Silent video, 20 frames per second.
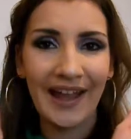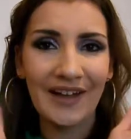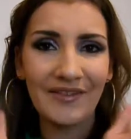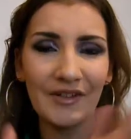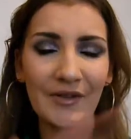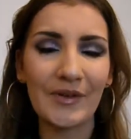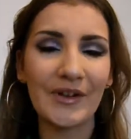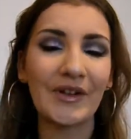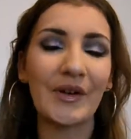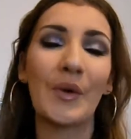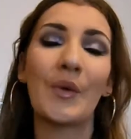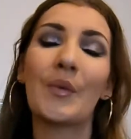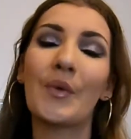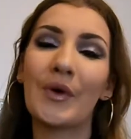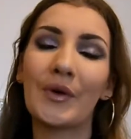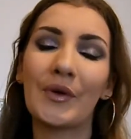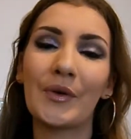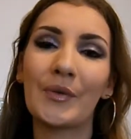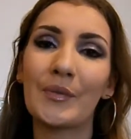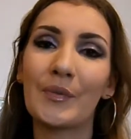Hi everyone,
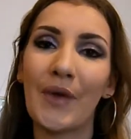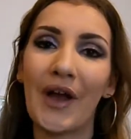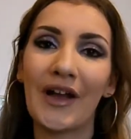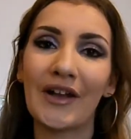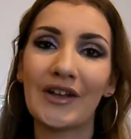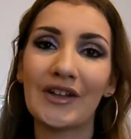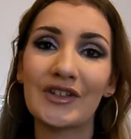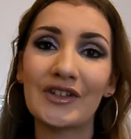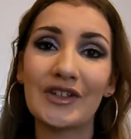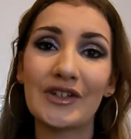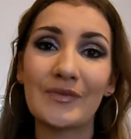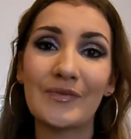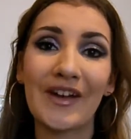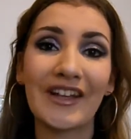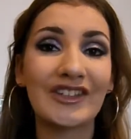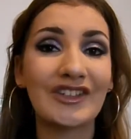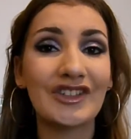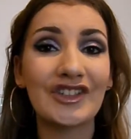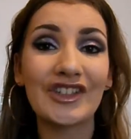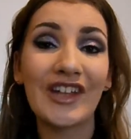and welcome back to
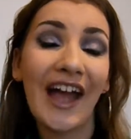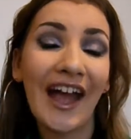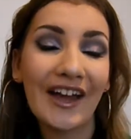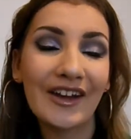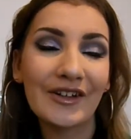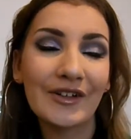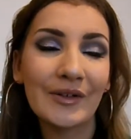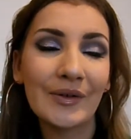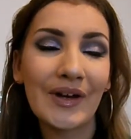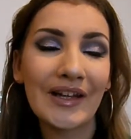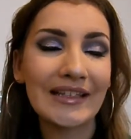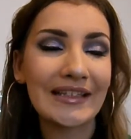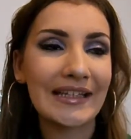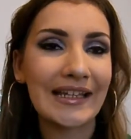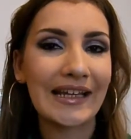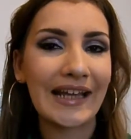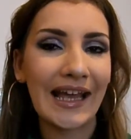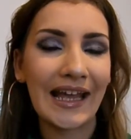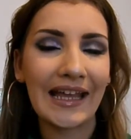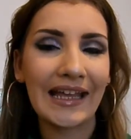my channel.
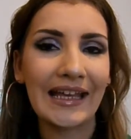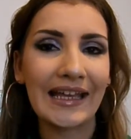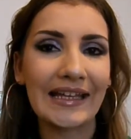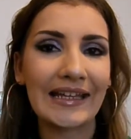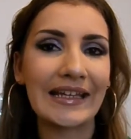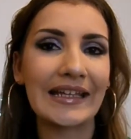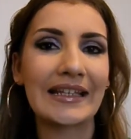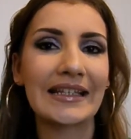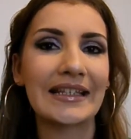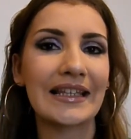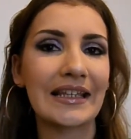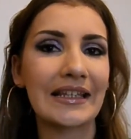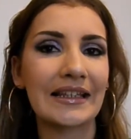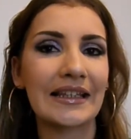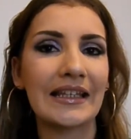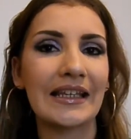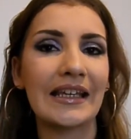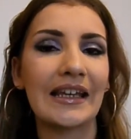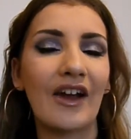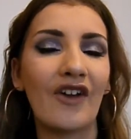Today it is
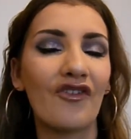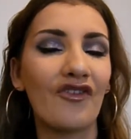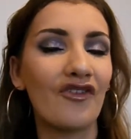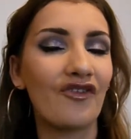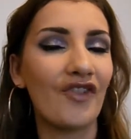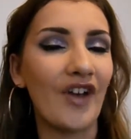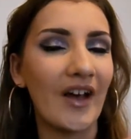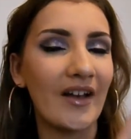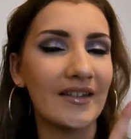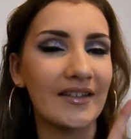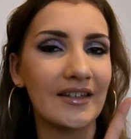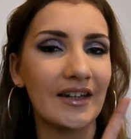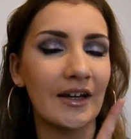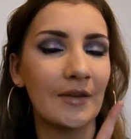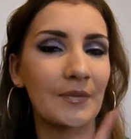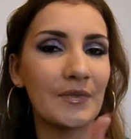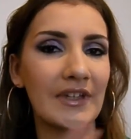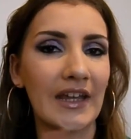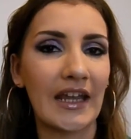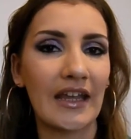the first
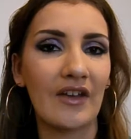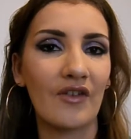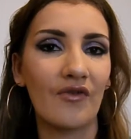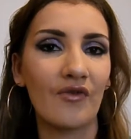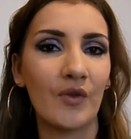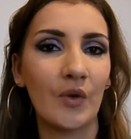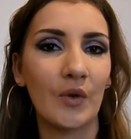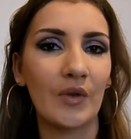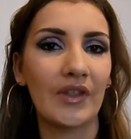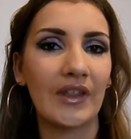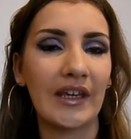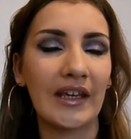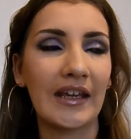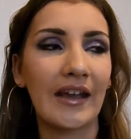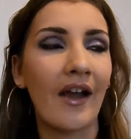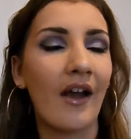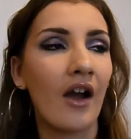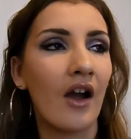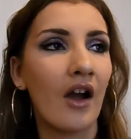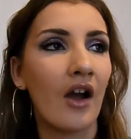update for the